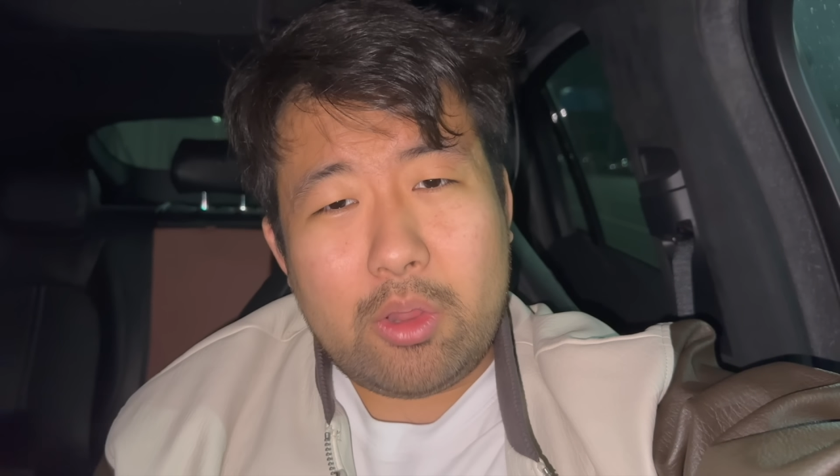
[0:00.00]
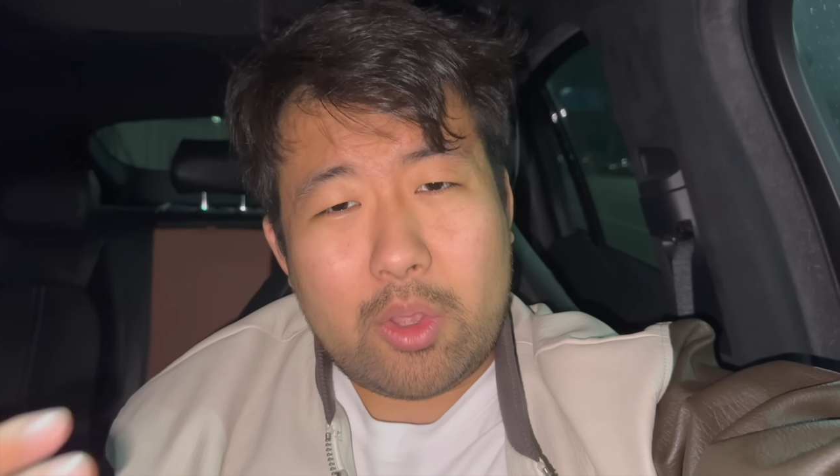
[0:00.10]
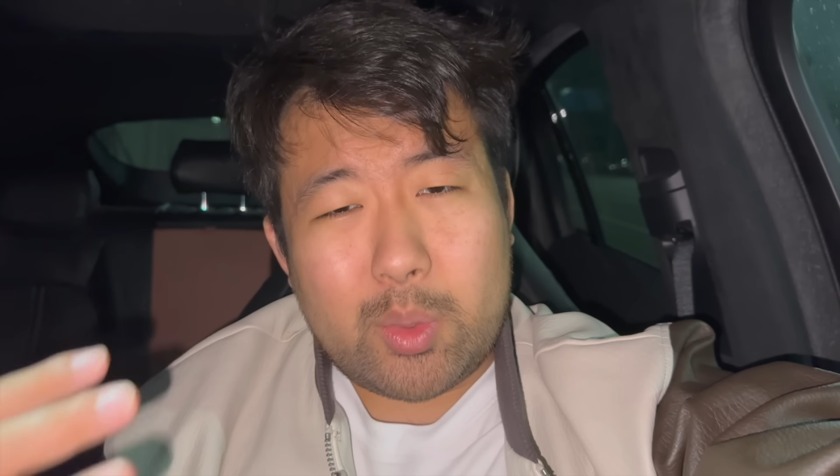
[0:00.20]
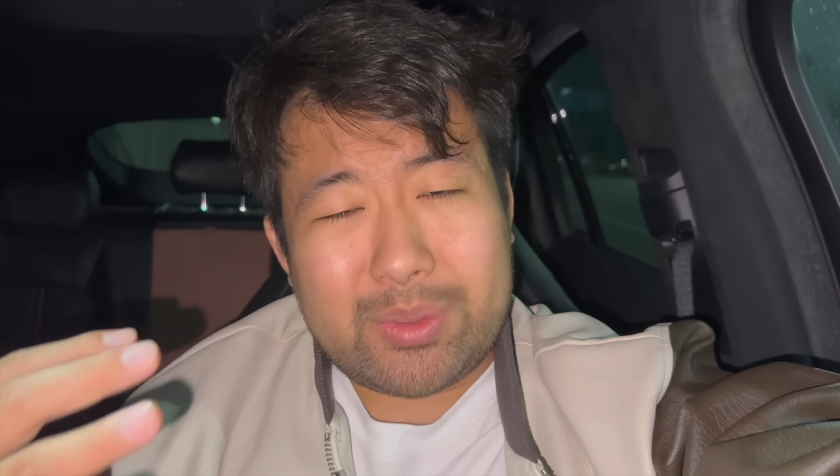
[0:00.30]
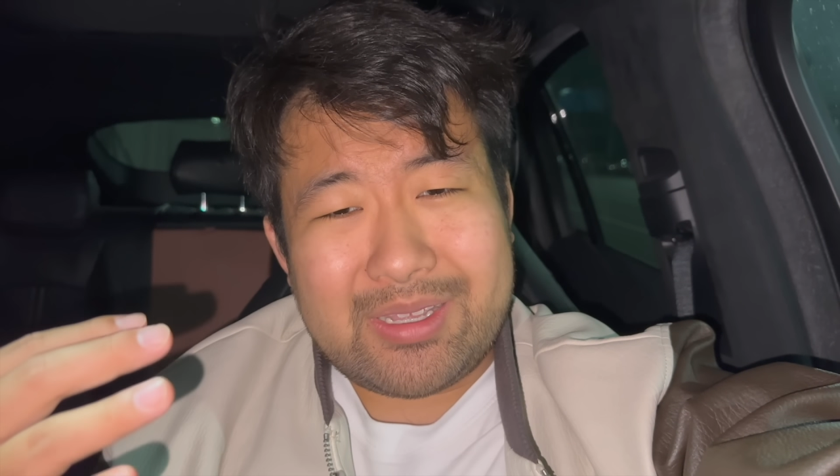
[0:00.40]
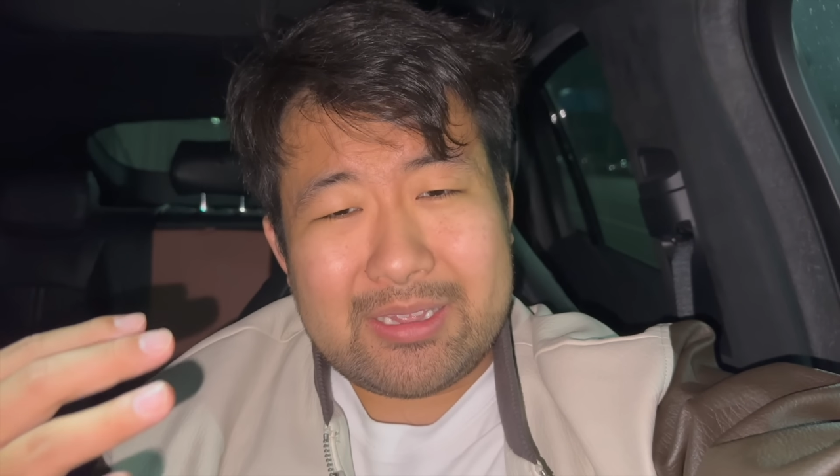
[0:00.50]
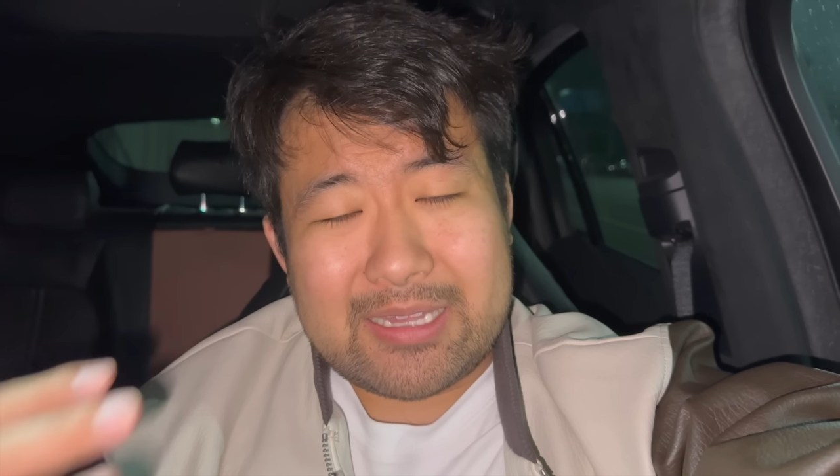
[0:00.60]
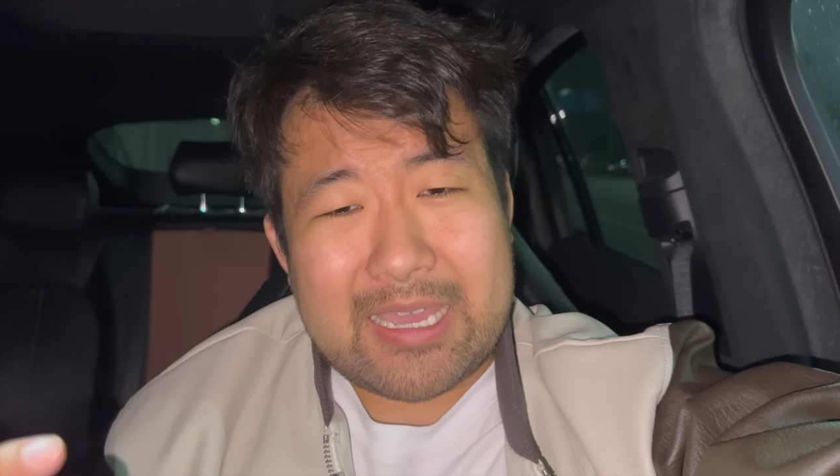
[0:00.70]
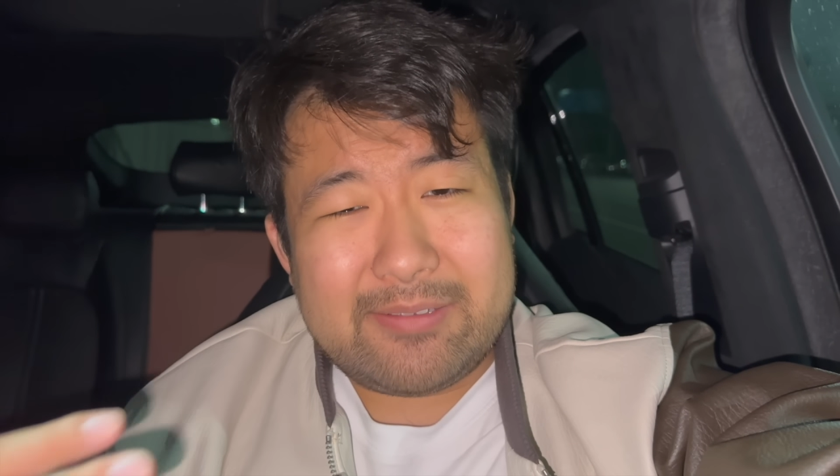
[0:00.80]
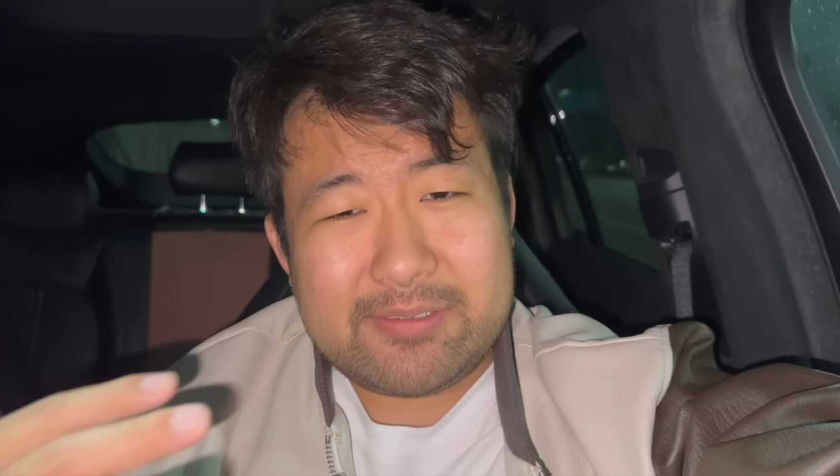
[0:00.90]
own a
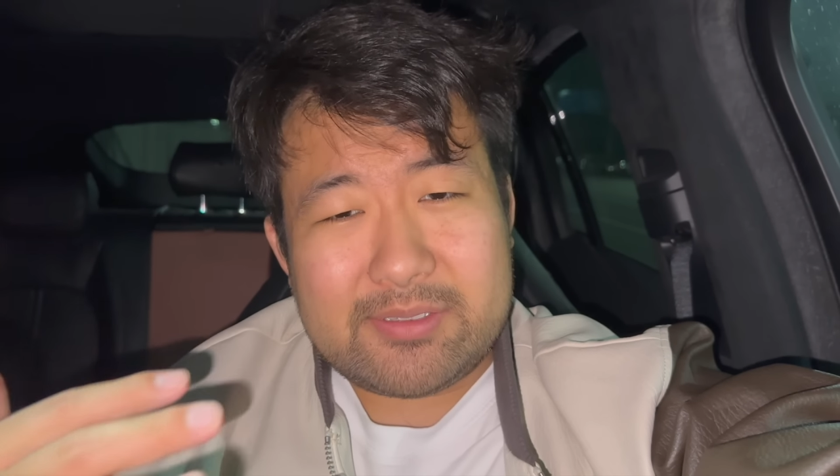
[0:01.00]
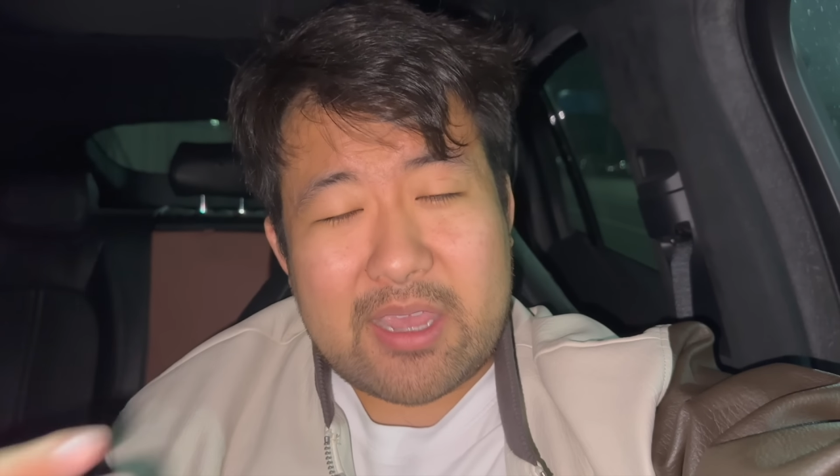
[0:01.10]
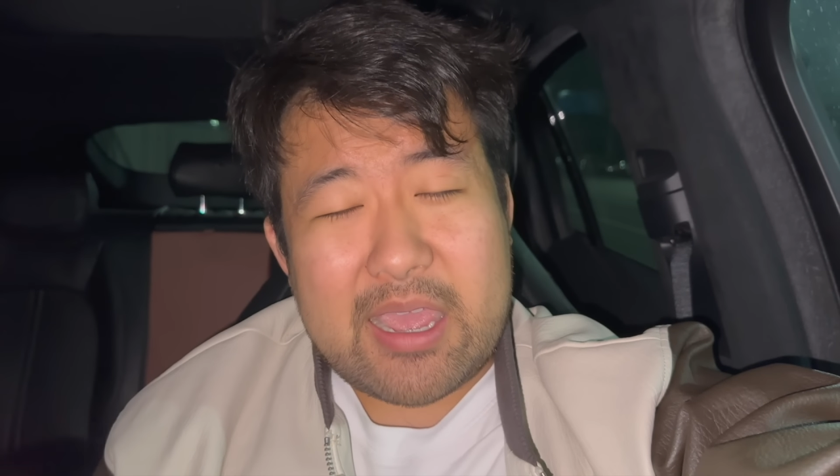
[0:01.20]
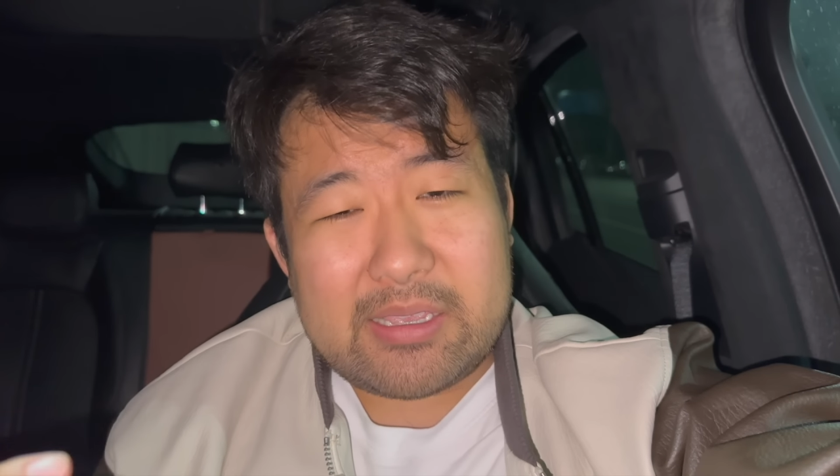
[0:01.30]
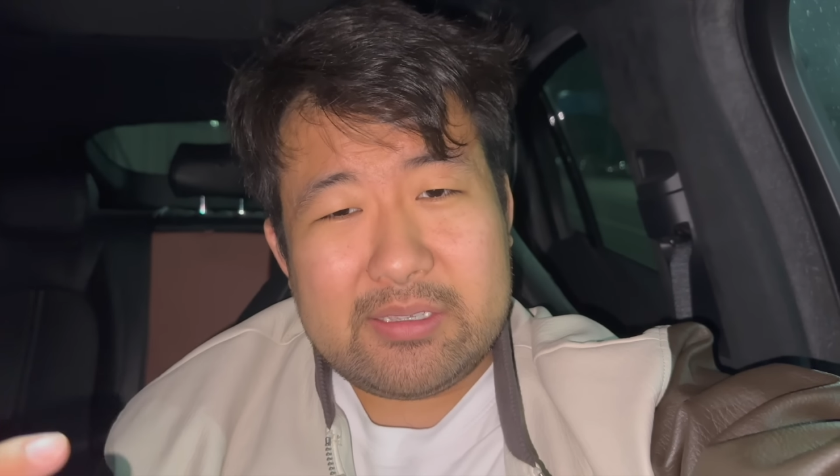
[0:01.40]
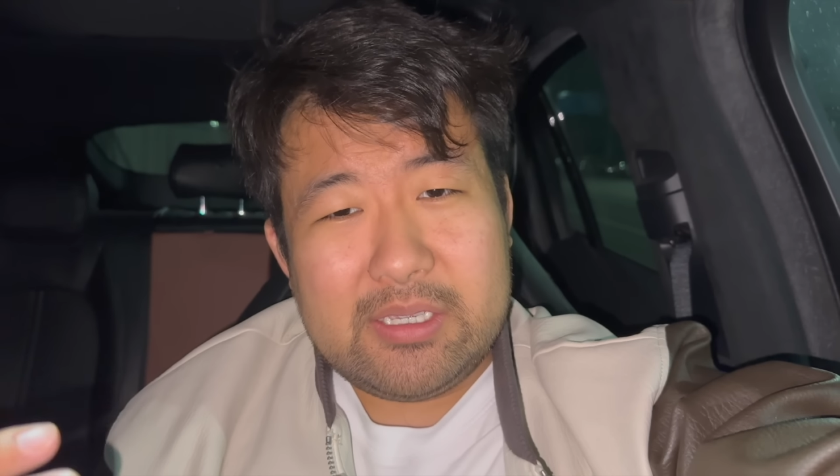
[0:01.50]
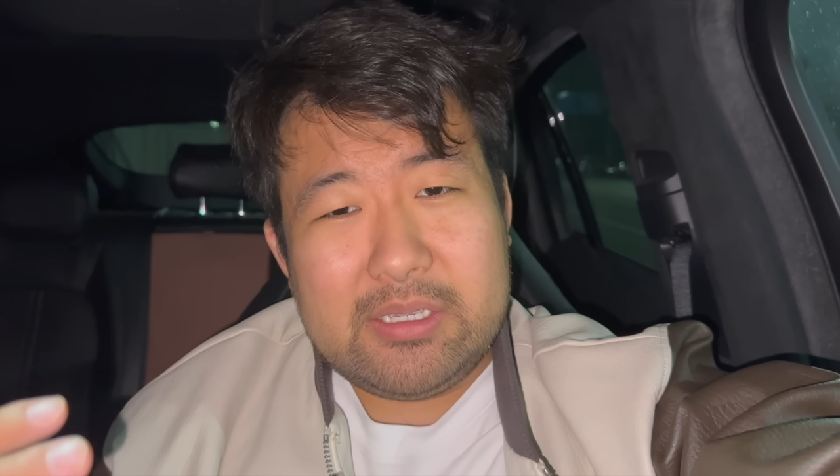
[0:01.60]
lot of stock,